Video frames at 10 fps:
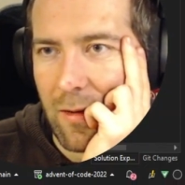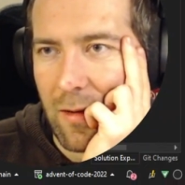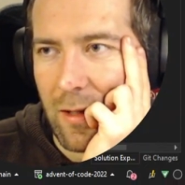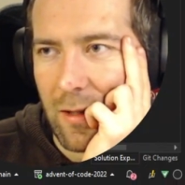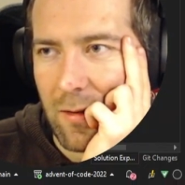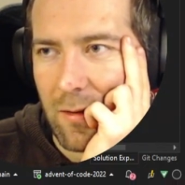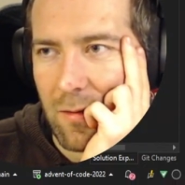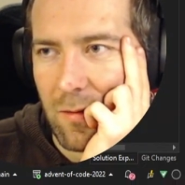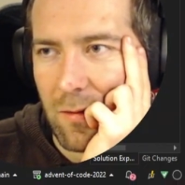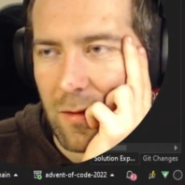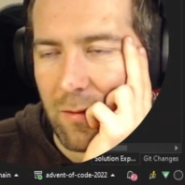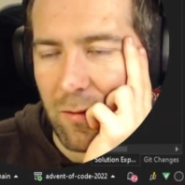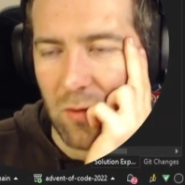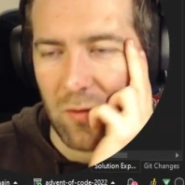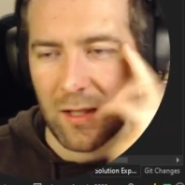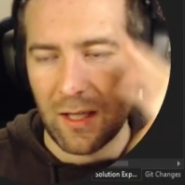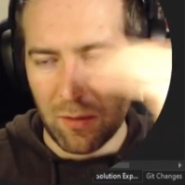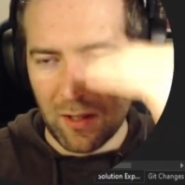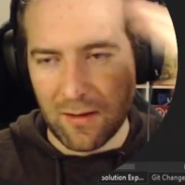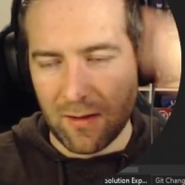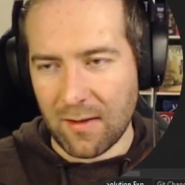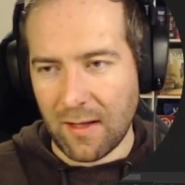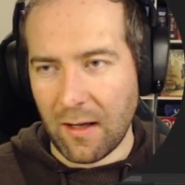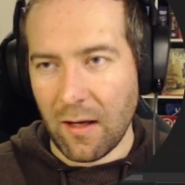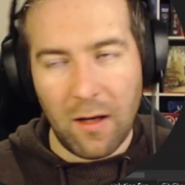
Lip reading: is. If we just keep it as a stack.